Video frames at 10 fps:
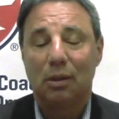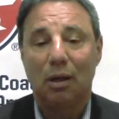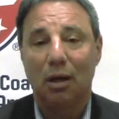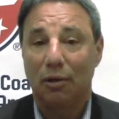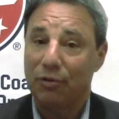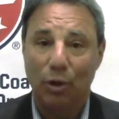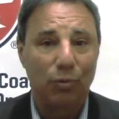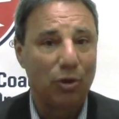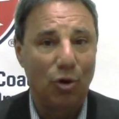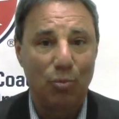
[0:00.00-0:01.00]
And if you
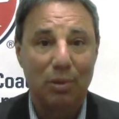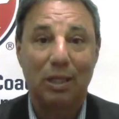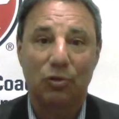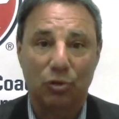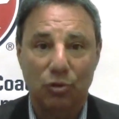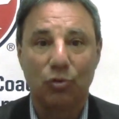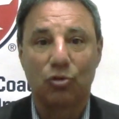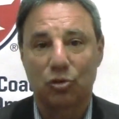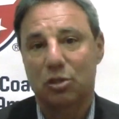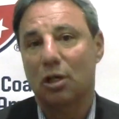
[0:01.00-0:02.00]
don't know them,
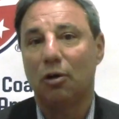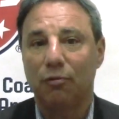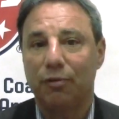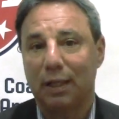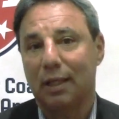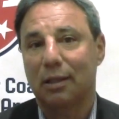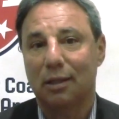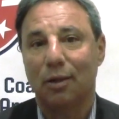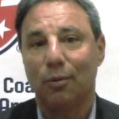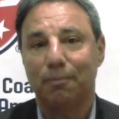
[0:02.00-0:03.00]
introduce yourself and get
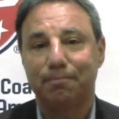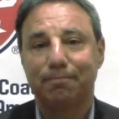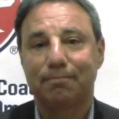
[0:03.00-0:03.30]
to know them.